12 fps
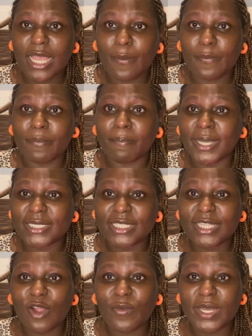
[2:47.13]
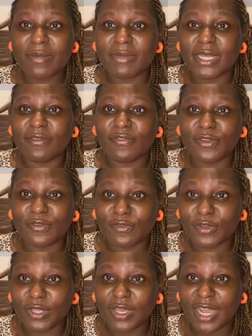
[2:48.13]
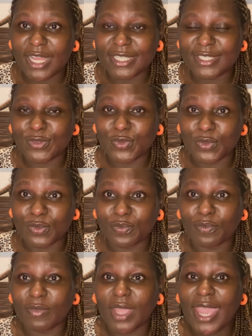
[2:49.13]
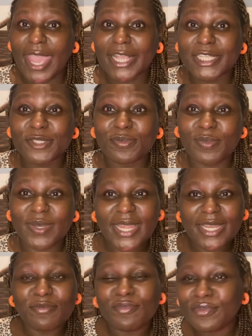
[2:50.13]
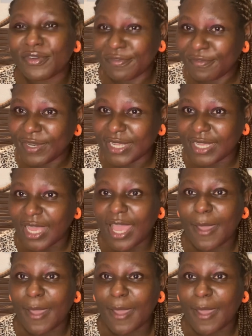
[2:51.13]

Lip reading: my sister already made a video for you guys to explain briefly.